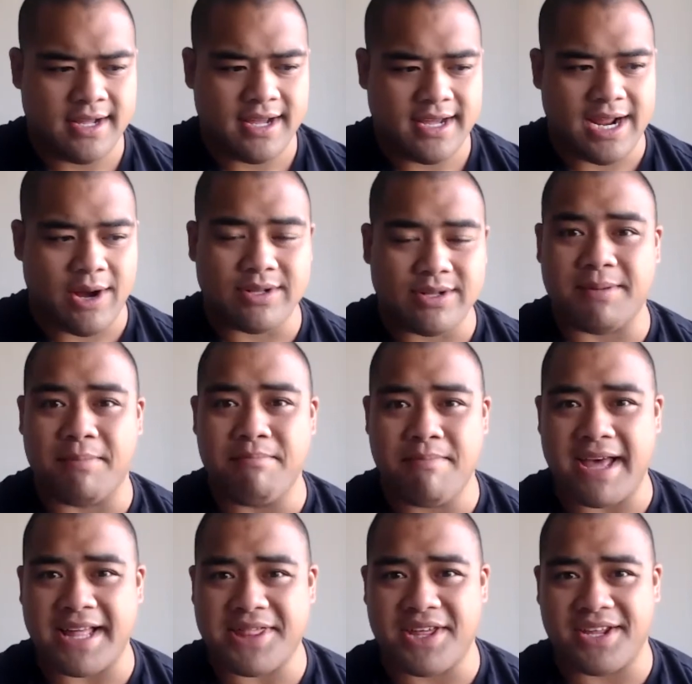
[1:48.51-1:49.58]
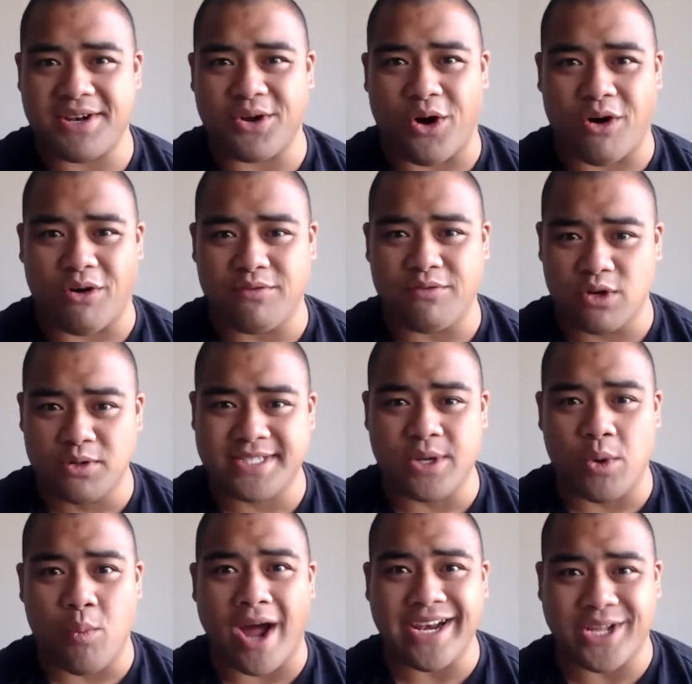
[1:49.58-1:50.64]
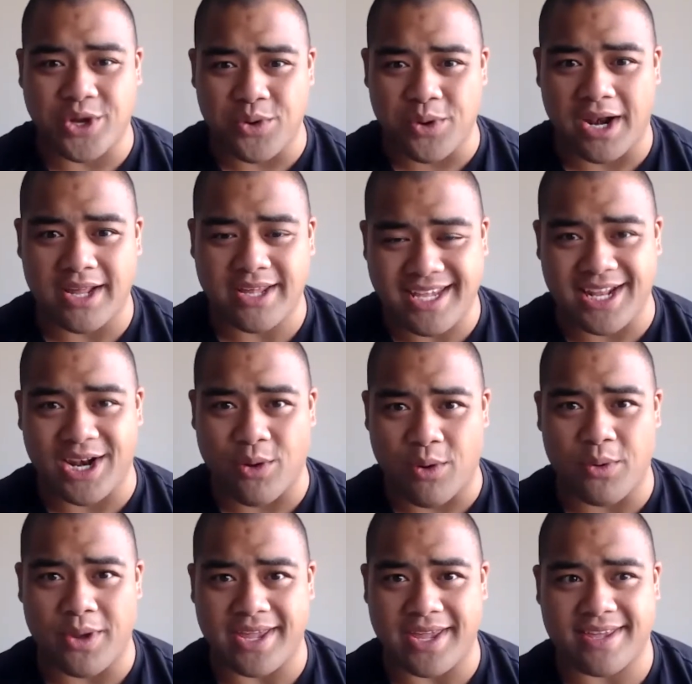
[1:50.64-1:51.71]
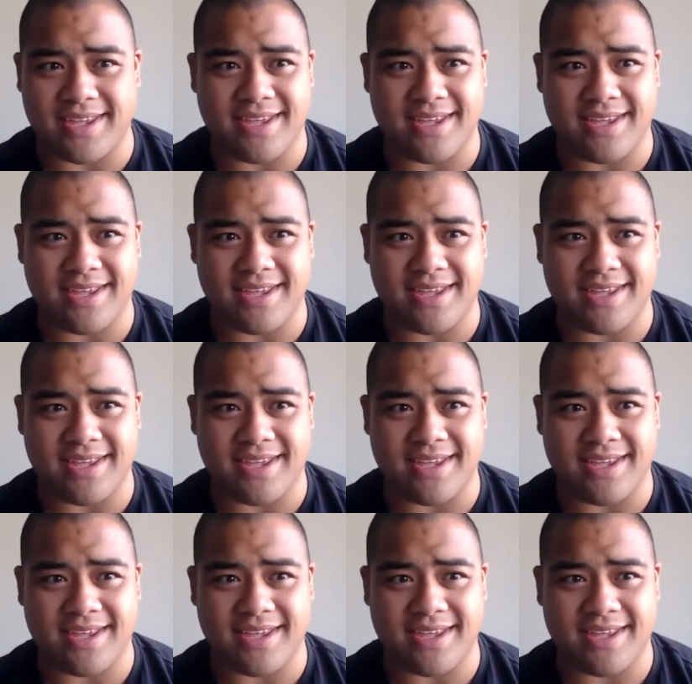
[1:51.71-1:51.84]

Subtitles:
Now, it's a method of losing 1 kilo a week.